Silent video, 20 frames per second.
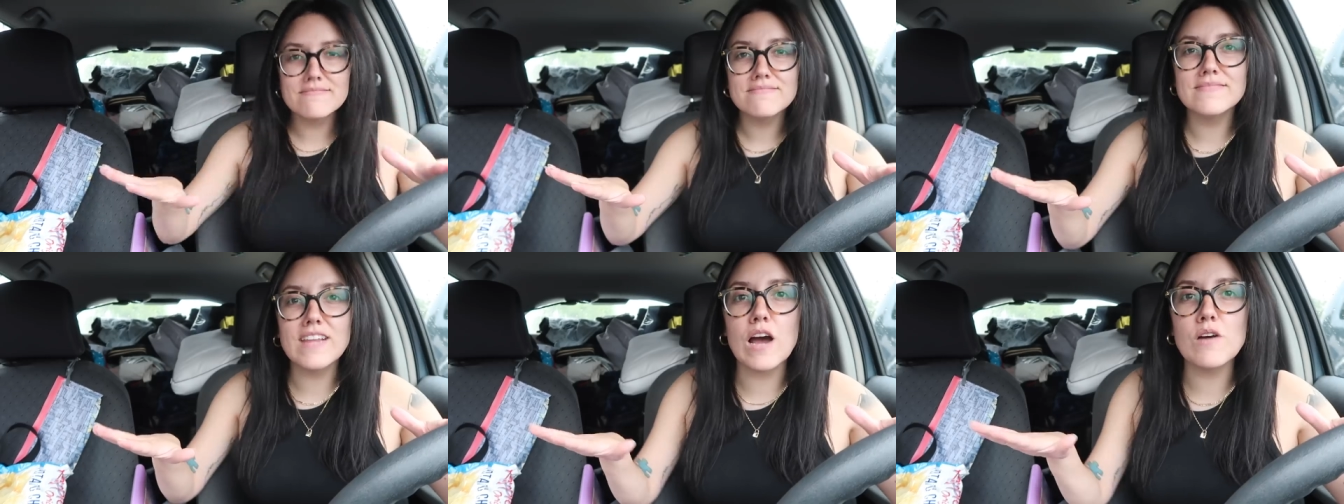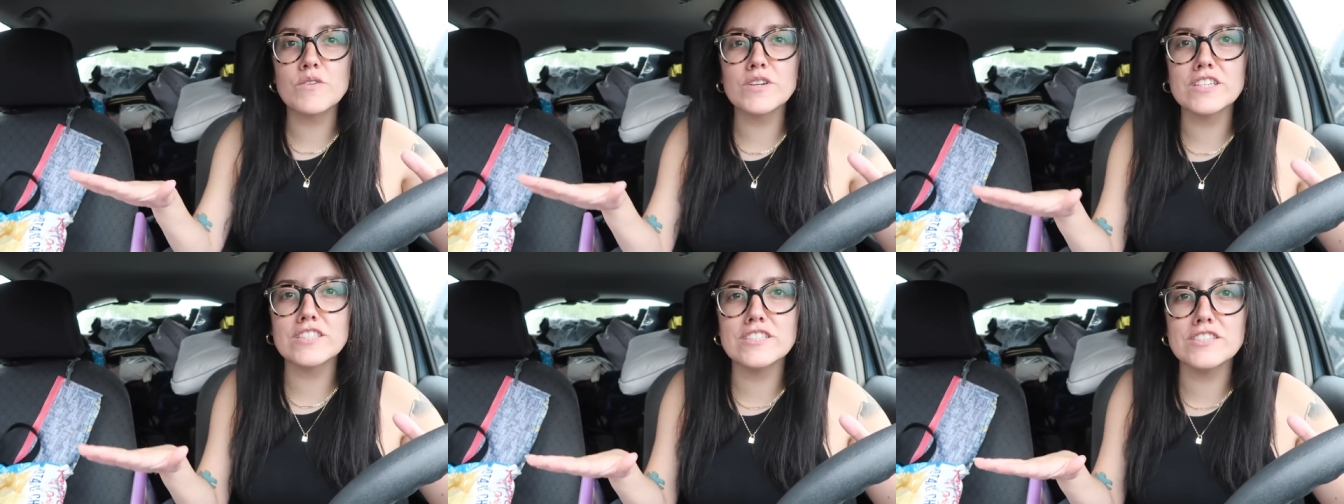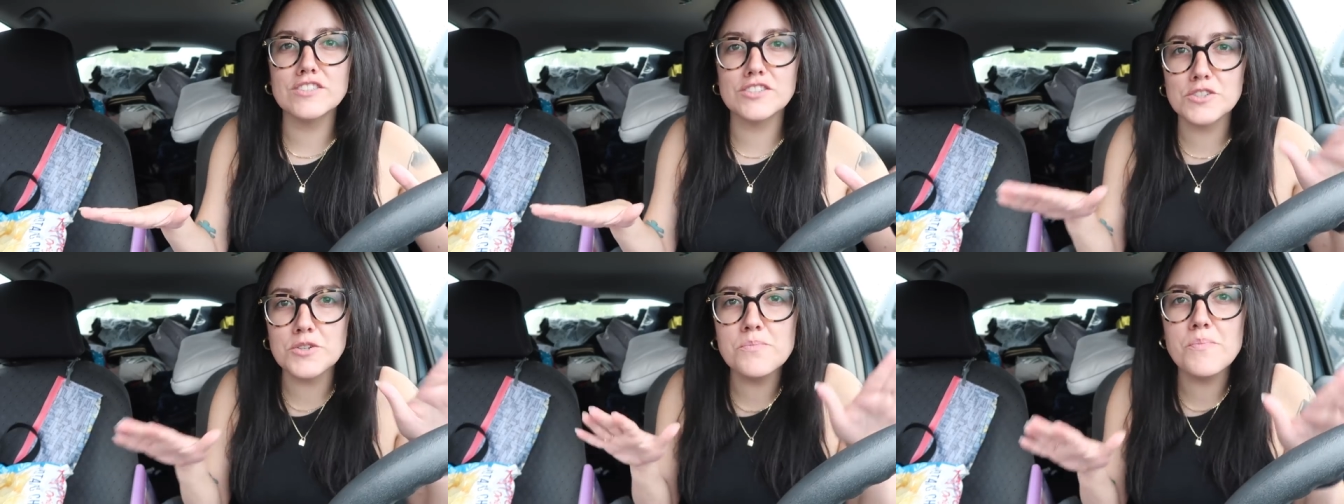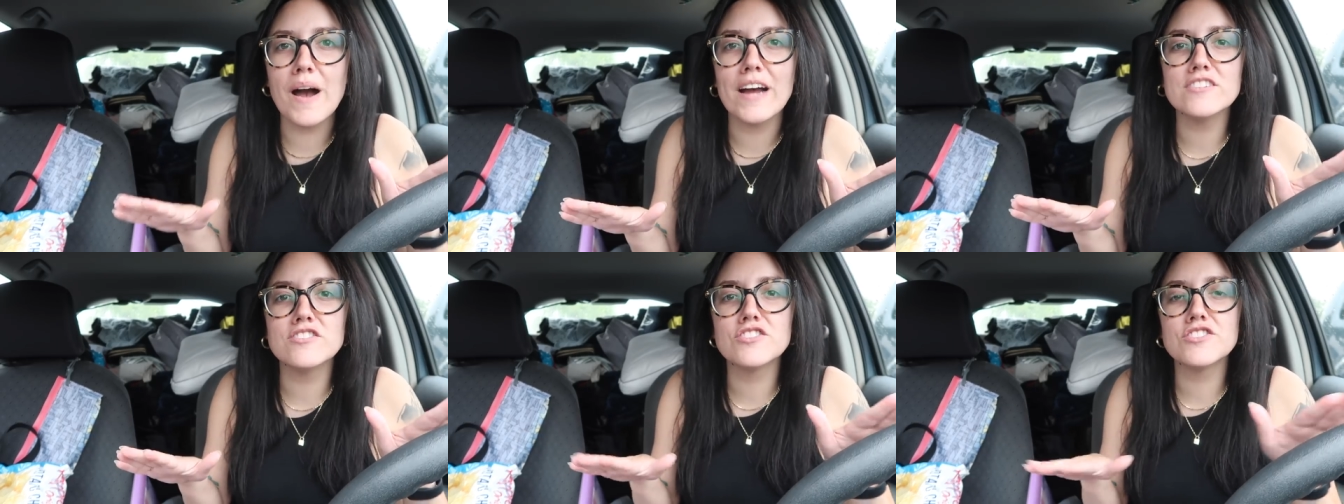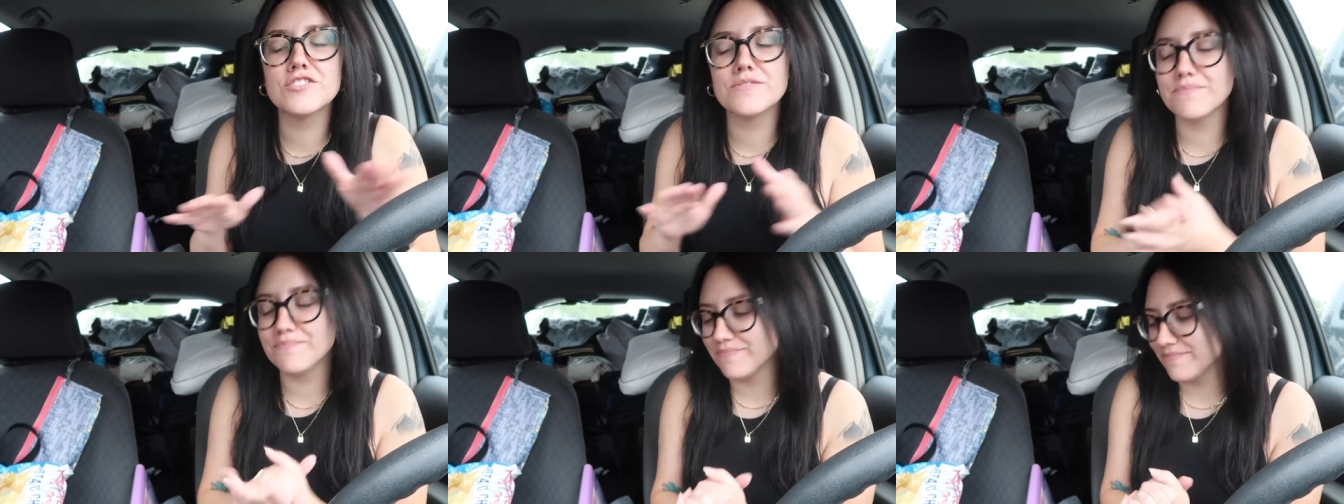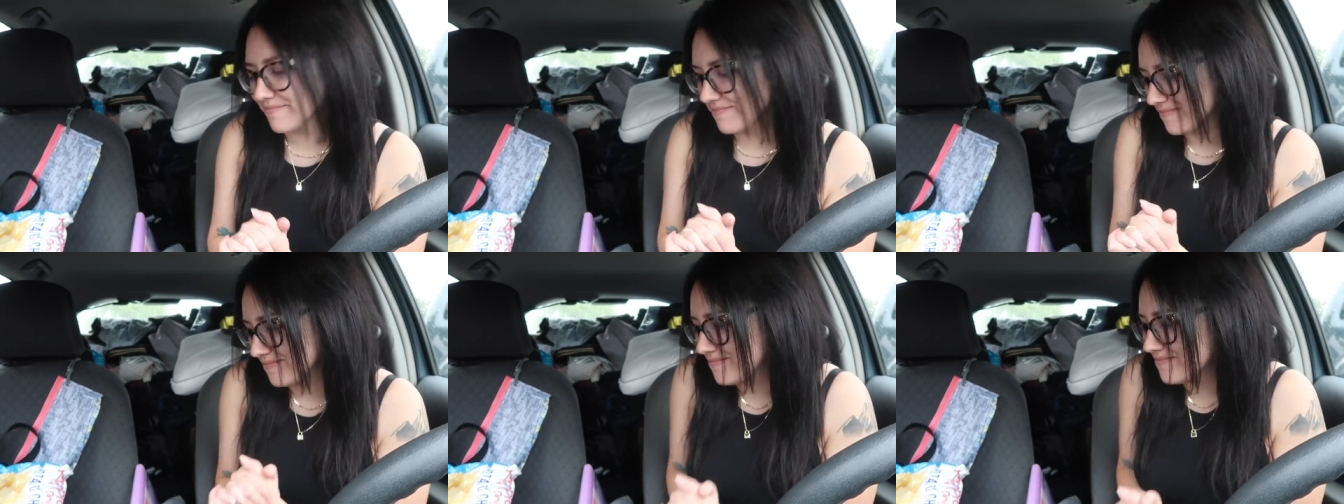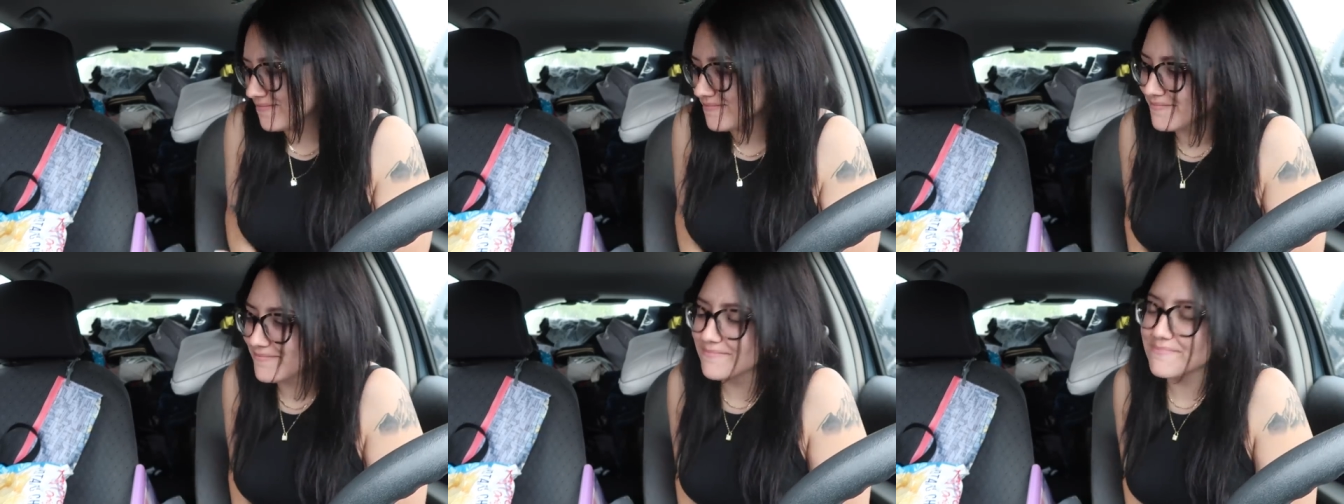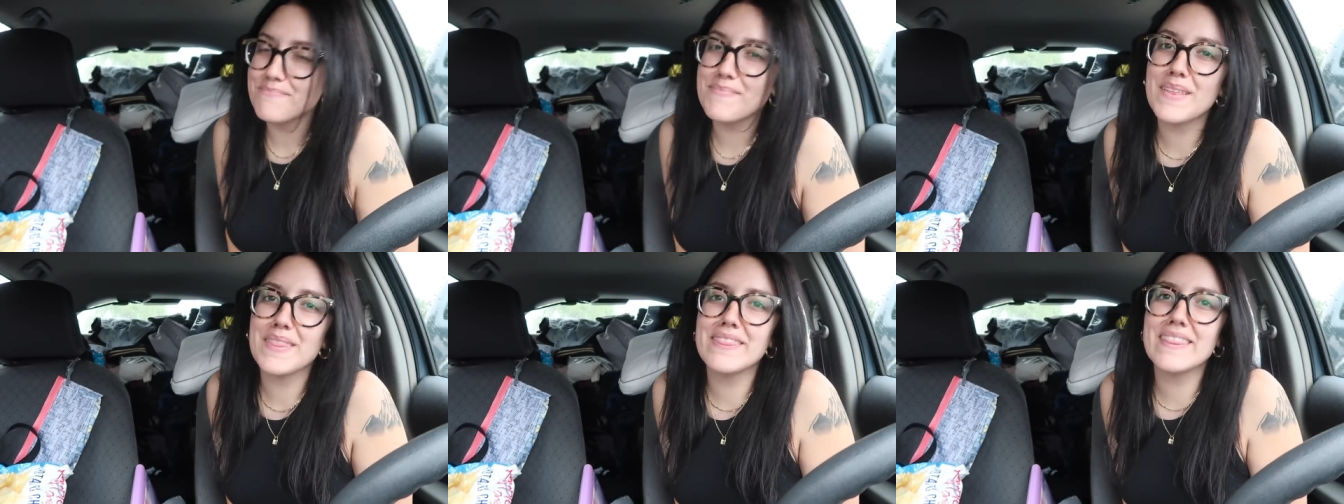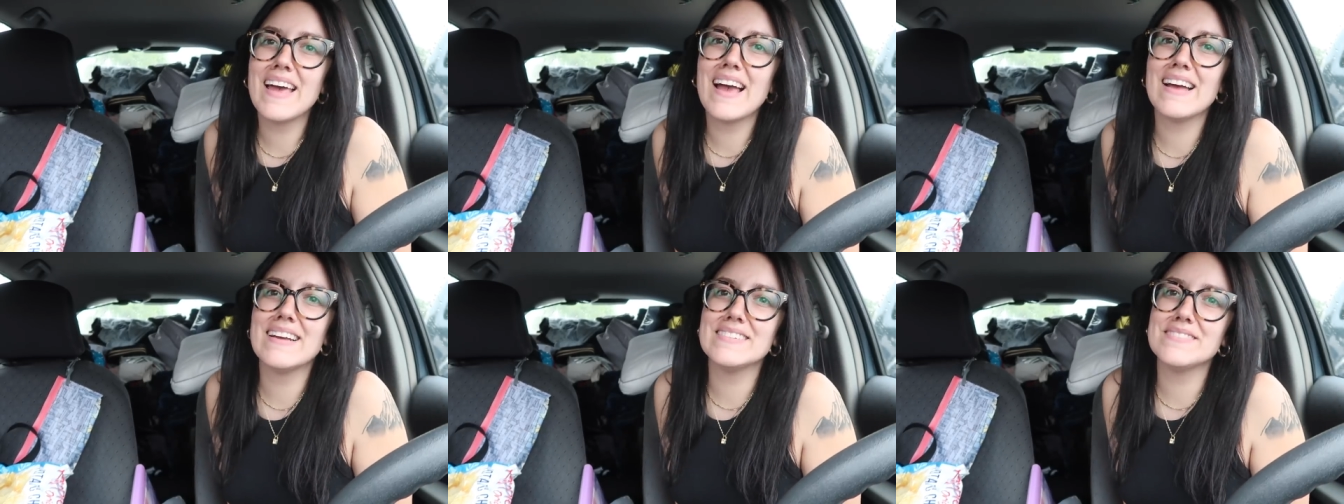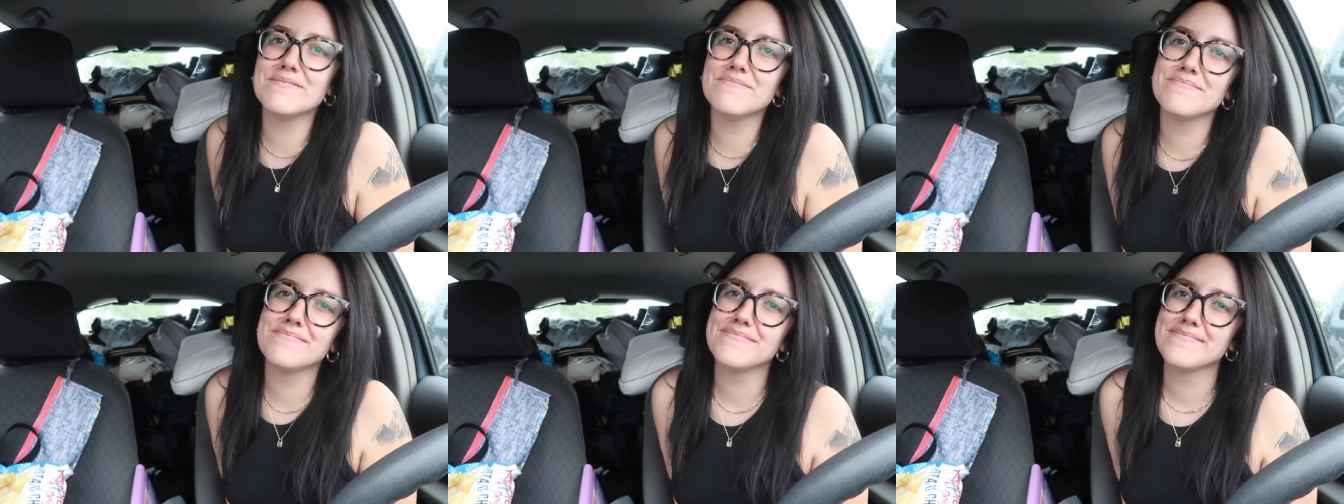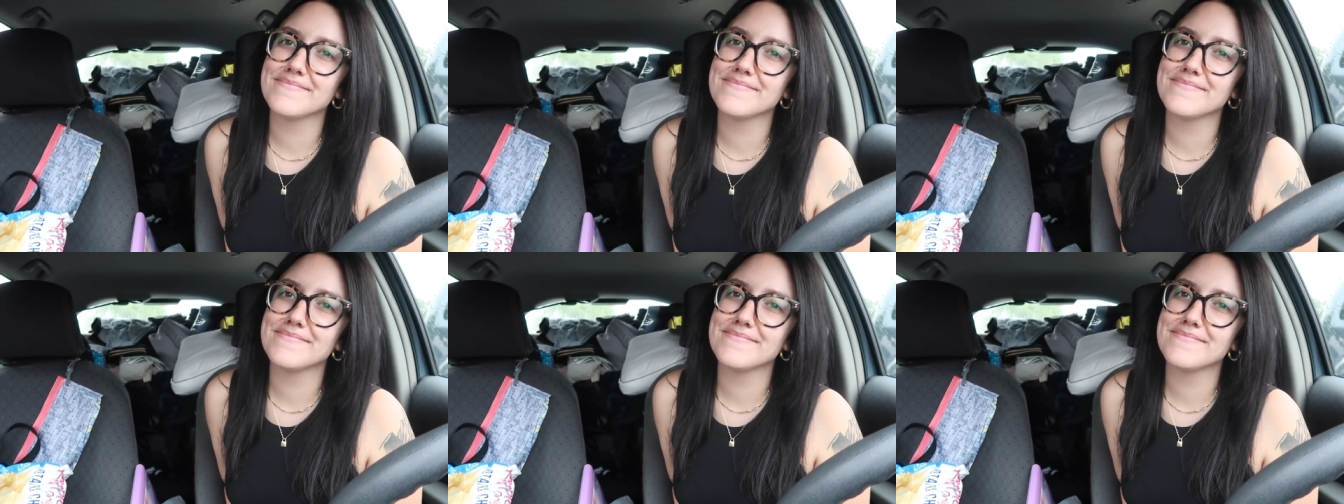not really do much. But then